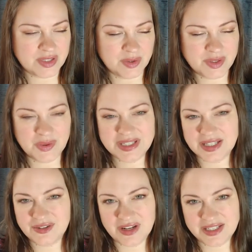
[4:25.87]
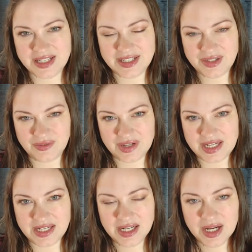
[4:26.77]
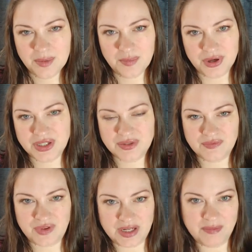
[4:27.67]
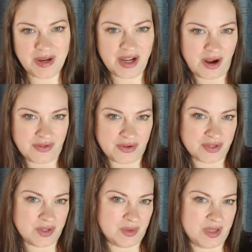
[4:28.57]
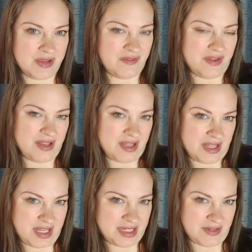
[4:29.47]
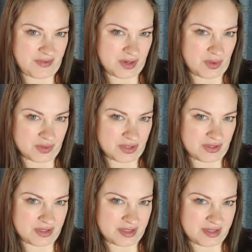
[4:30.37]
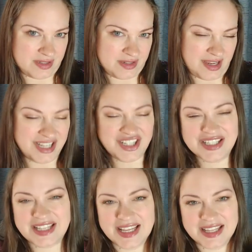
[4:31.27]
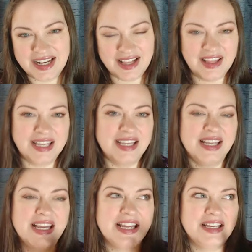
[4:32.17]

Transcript: so it's always interesting to read books written by authors who live in different cultures. I just like that. I like